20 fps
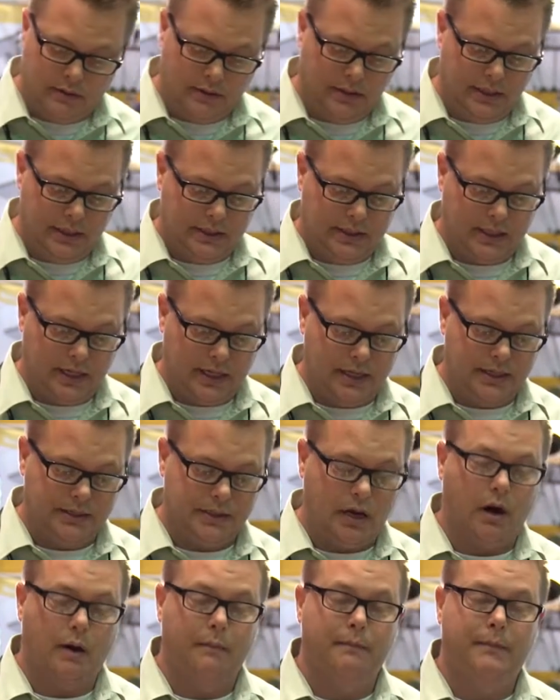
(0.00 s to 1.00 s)
This is
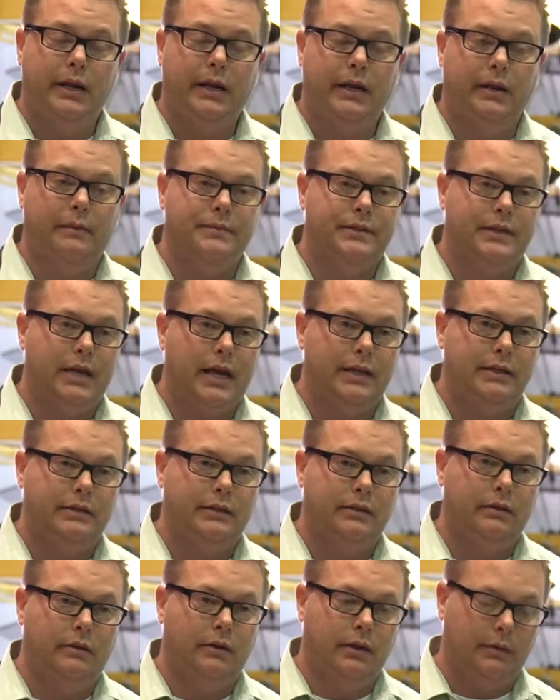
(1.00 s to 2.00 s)
our medium
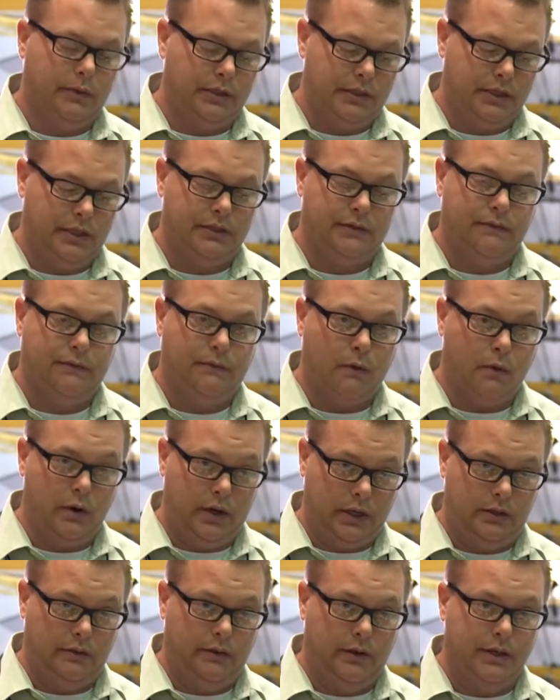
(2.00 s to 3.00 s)
size unit, which is
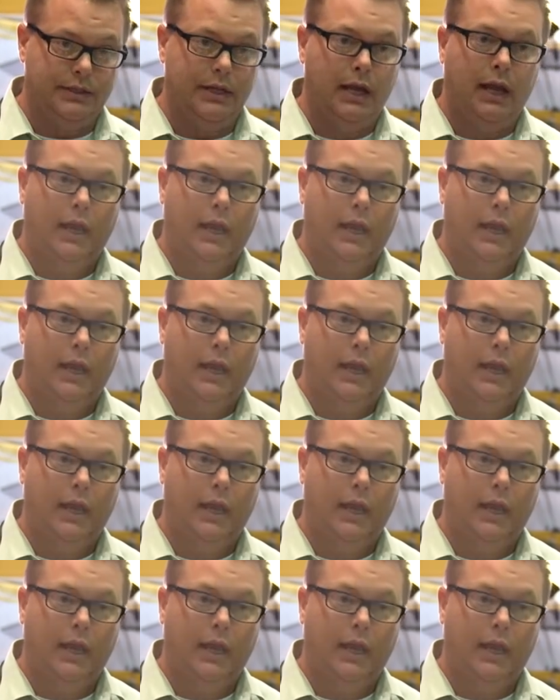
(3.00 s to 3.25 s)
40 units,